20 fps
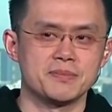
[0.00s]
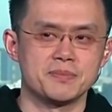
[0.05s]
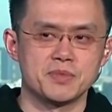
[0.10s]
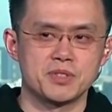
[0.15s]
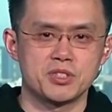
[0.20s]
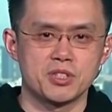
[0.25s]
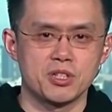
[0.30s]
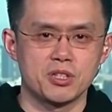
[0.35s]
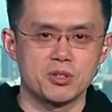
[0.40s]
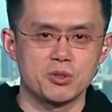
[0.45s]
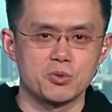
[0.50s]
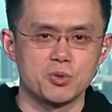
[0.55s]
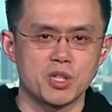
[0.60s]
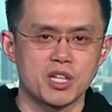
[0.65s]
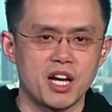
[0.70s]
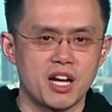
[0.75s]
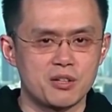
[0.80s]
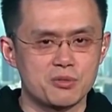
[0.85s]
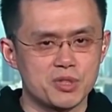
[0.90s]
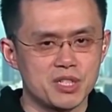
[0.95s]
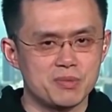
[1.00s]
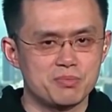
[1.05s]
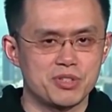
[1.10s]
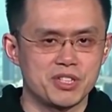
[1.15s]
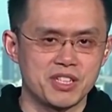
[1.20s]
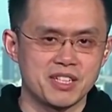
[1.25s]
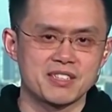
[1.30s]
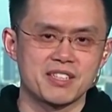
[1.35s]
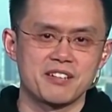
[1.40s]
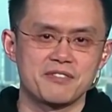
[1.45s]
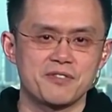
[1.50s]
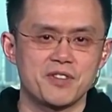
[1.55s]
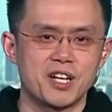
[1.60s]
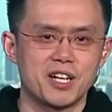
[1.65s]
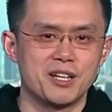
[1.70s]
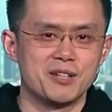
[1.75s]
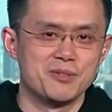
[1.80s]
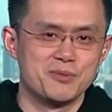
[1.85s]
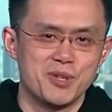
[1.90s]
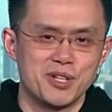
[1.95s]
So we can't really predict that
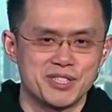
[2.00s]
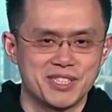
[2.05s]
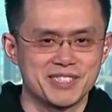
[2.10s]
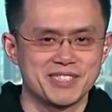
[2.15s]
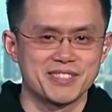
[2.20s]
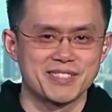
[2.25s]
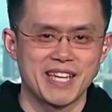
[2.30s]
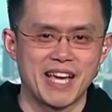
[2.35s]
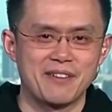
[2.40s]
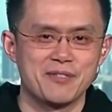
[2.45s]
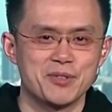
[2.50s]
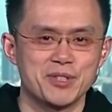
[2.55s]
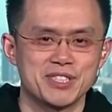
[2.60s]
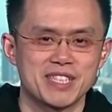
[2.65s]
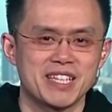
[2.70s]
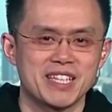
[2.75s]
far. We'll just have